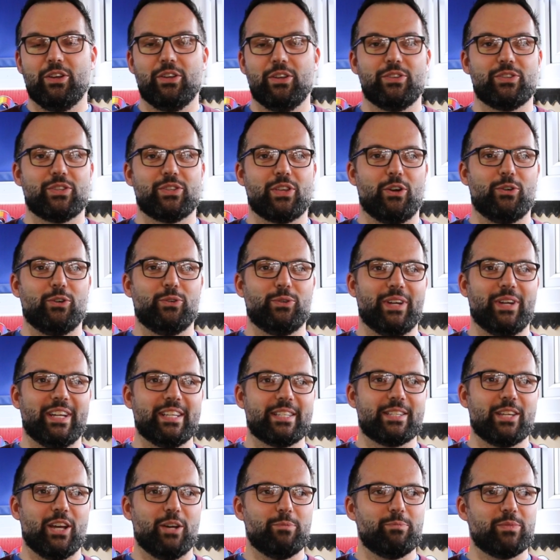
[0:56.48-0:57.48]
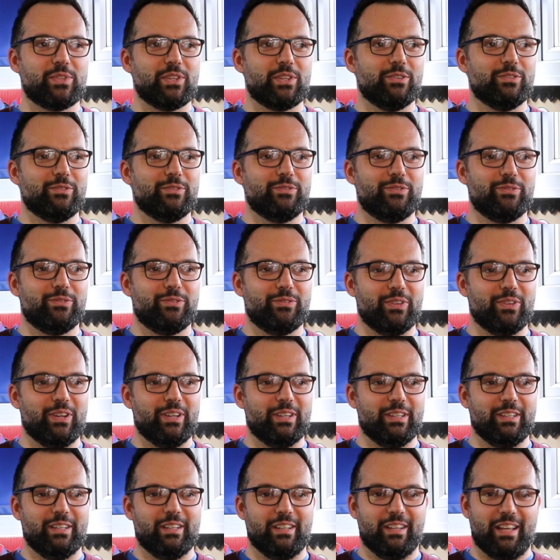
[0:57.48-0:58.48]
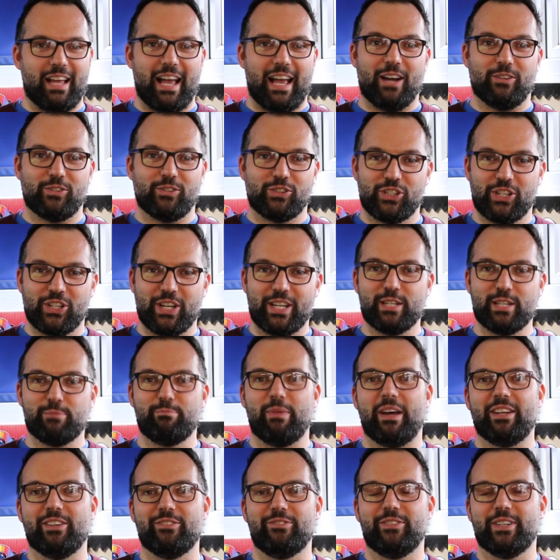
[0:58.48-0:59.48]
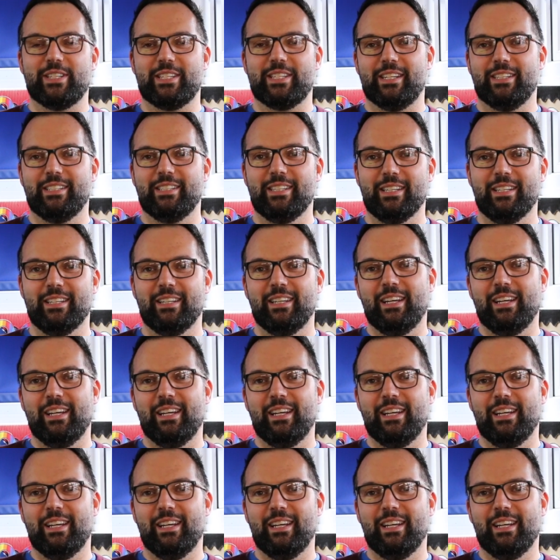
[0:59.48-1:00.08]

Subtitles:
So in terms of how she's benefited,